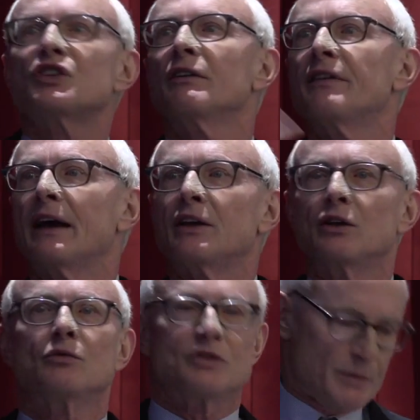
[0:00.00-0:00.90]
shared
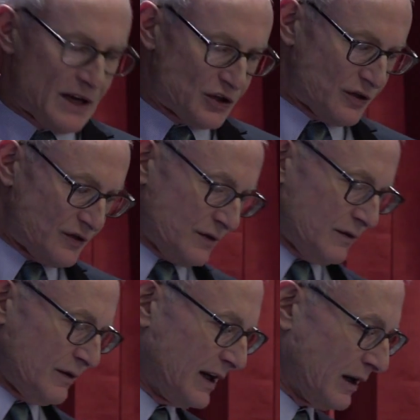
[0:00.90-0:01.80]
value dimensions.
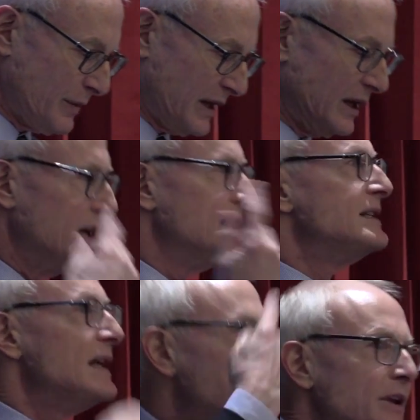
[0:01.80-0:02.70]
It'll be
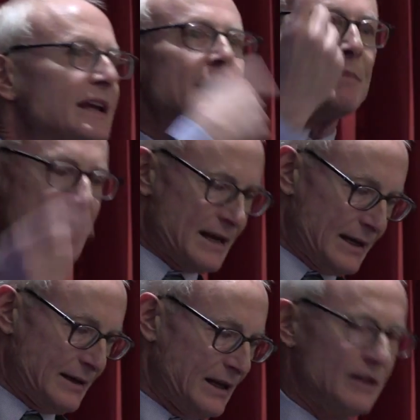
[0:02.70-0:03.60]
deeply
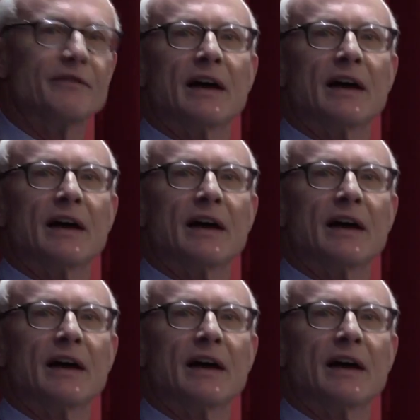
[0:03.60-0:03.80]
embedded in the